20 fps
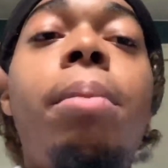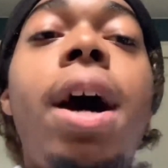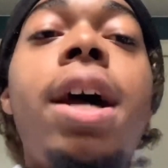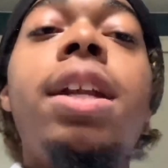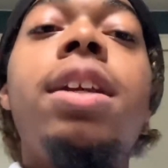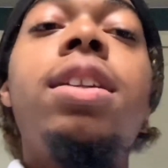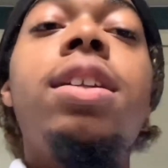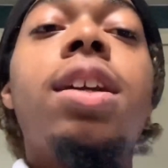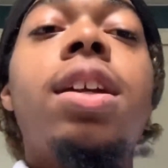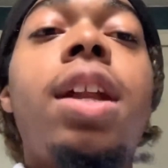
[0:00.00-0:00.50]

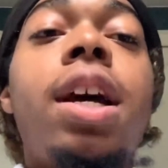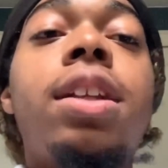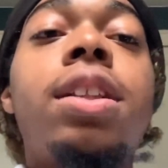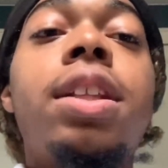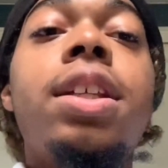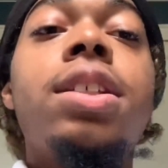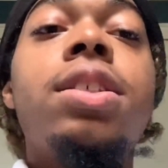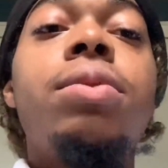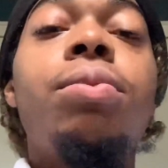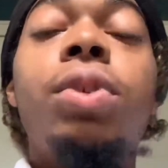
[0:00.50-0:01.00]
body look
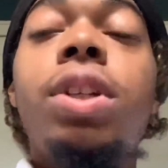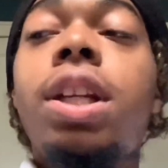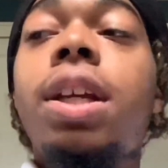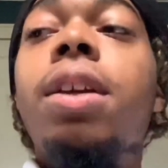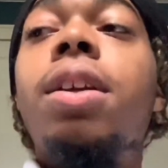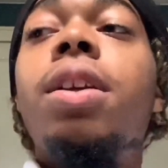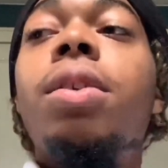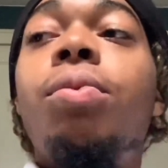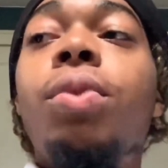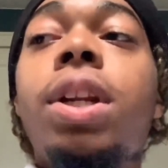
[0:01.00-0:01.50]
like this when
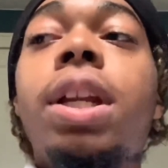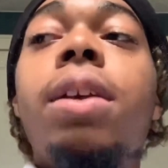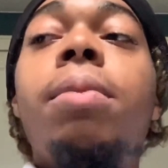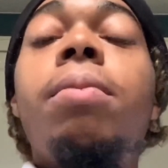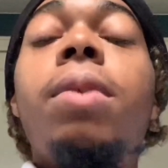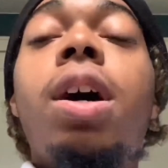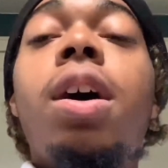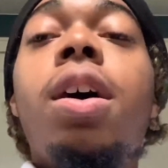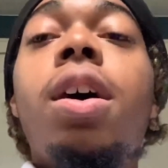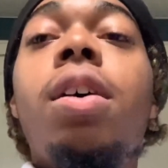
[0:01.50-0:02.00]
it when
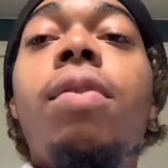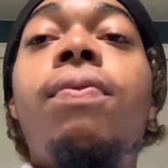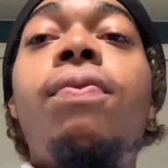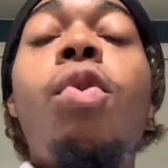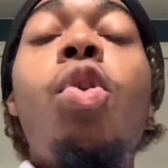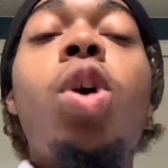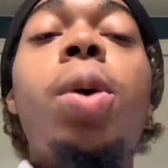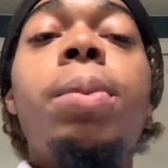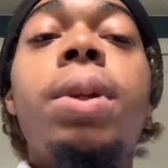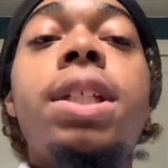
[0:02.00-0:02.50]
it uh
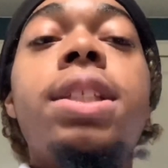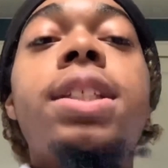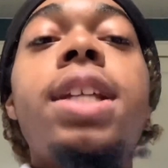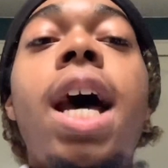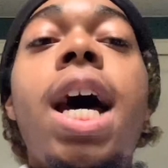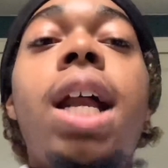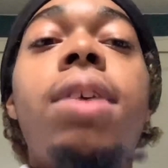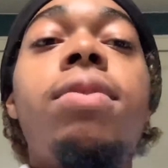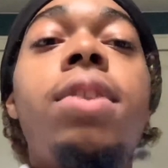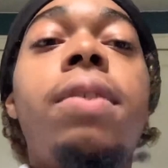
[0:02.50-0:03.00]
formed
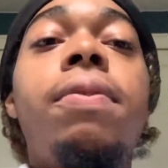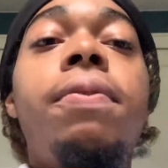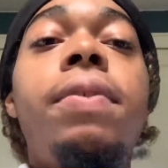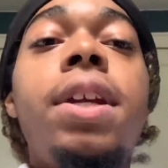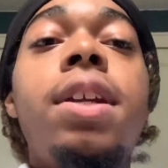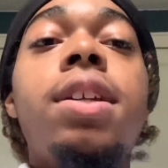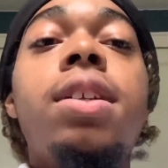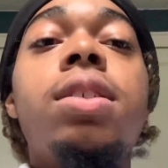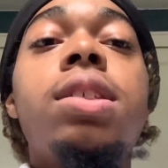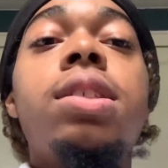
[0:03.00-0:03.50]
inside of the
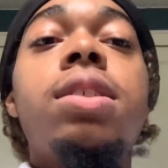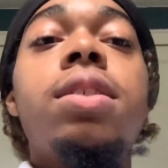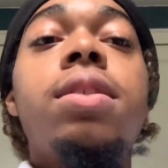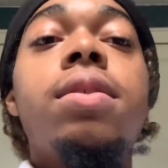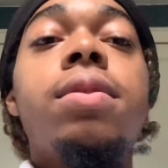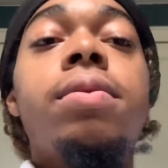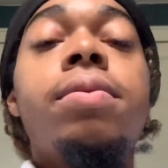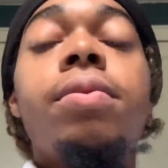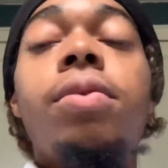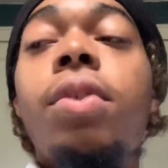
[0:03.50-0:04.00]
fetus
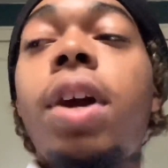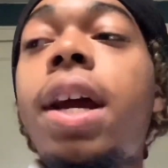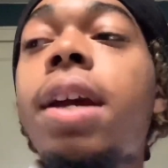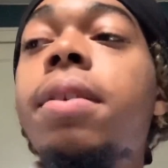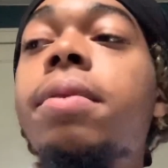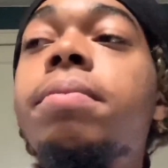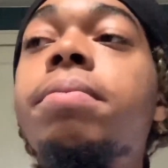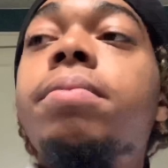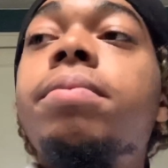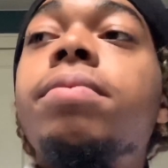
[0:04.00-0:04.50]

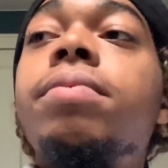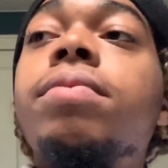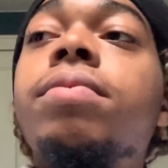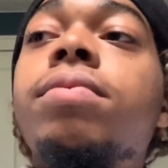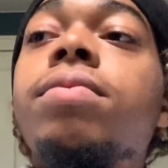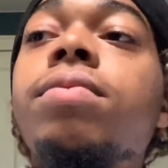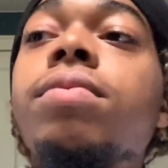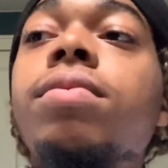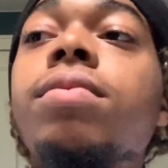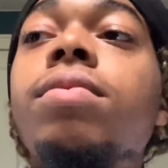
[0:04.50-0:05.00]
right
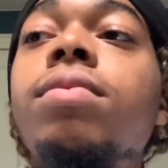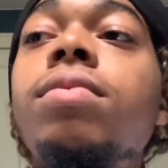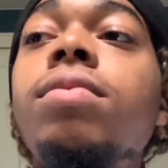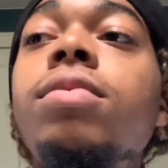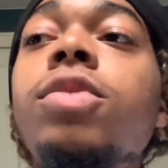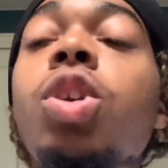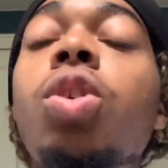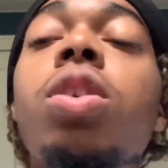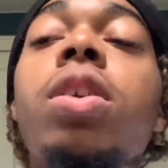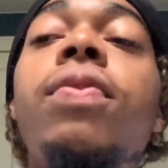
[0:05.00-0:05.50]

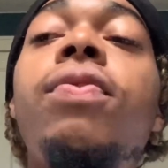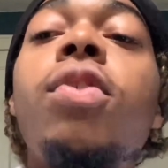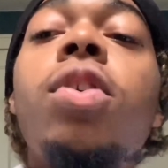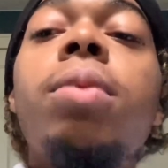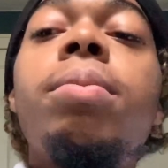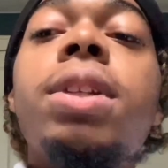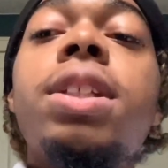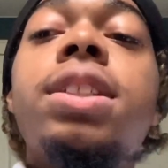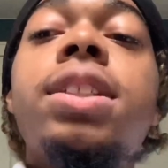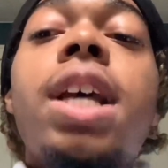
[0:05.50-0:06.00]
or
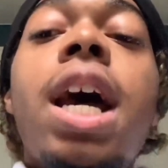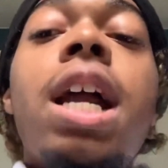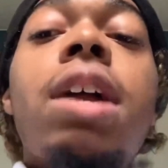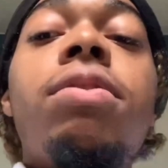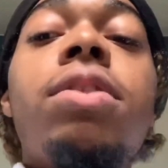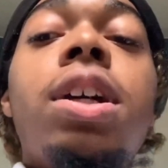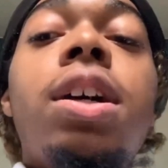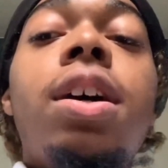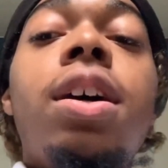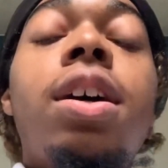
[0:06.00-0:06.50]
formed inside
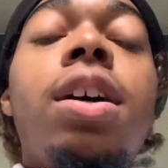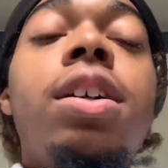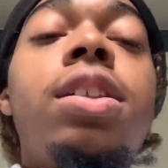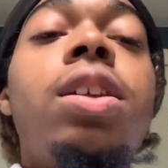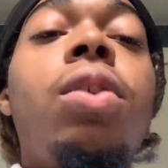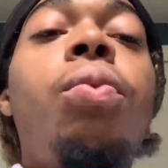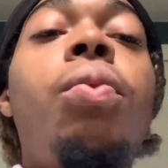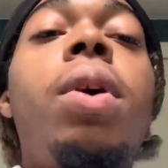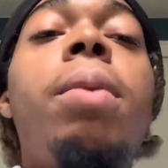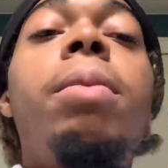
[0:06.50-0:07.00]
of the uh
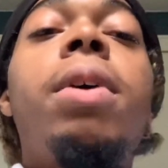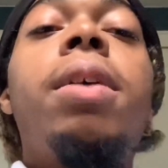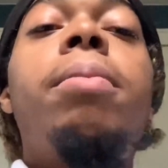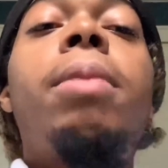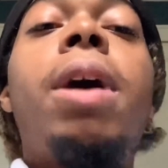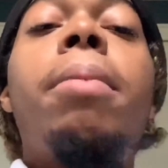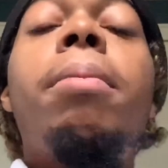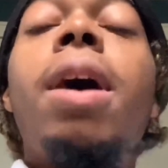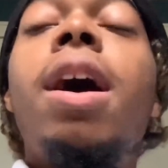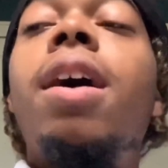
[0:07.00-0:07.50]
the woman
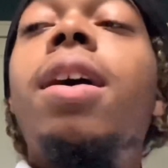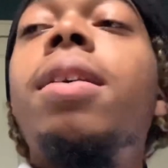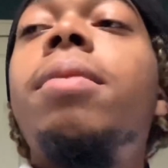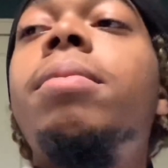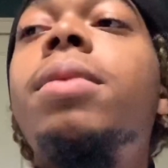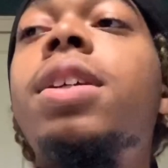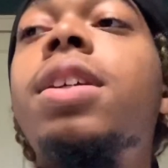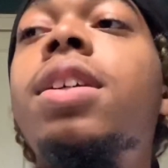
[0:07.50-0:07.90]
my mom